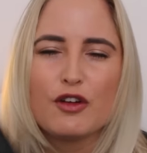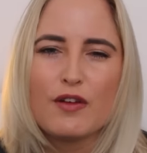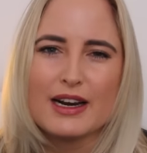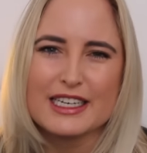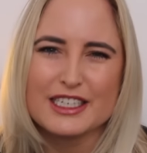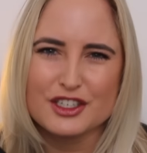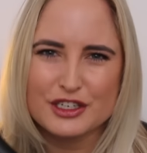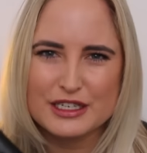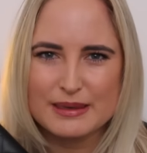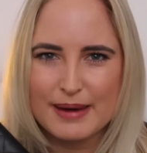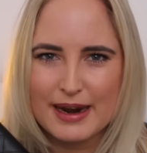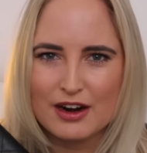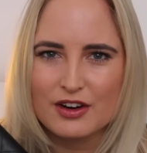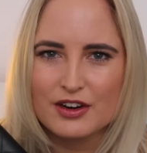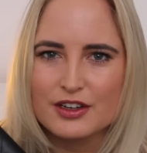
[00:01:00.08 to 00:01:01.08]
you're running to do some
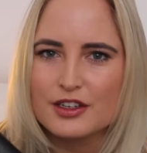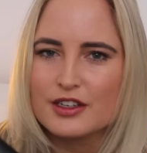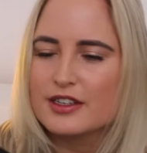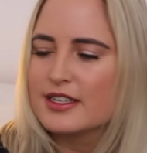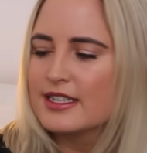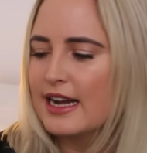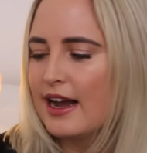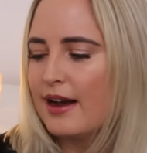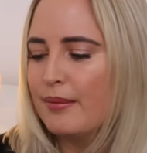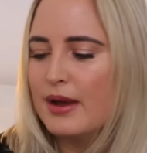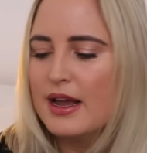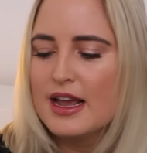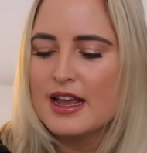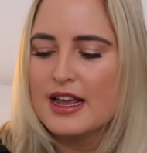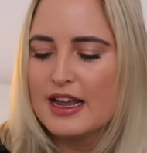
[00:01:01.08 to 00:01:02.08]
errands,
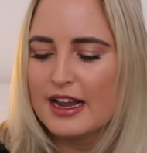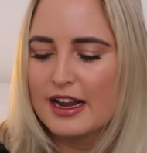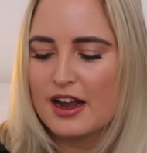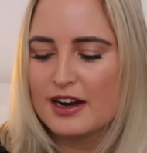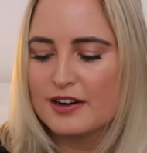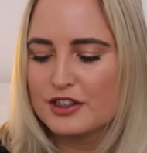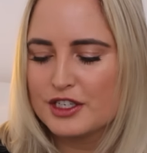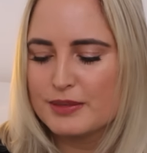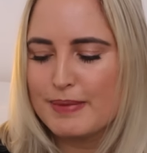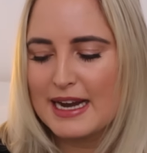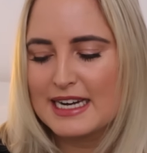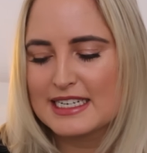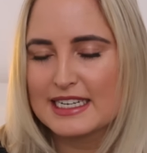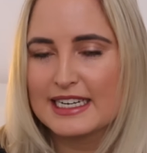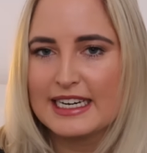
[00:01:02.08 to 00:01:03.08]
it just
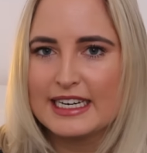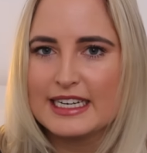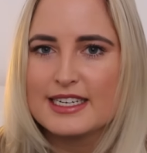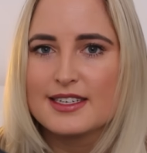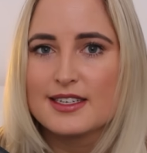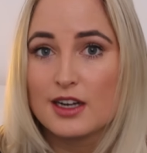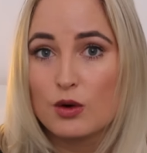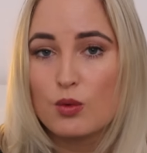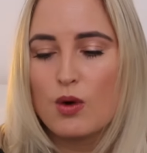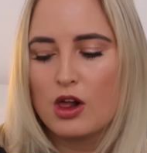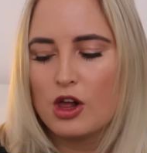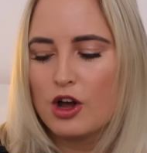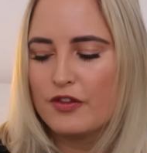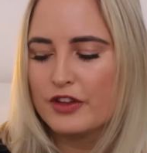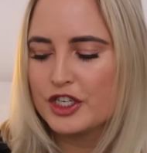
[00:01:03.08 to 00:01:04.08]
basically is a
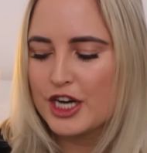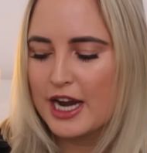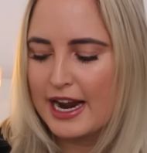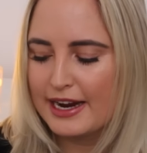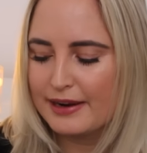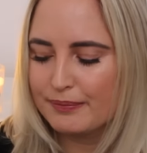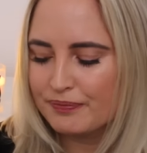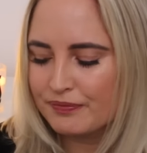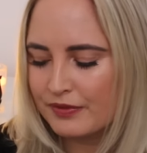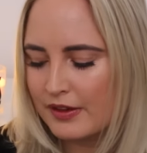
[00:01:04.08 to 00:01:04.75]
wallet on a chain.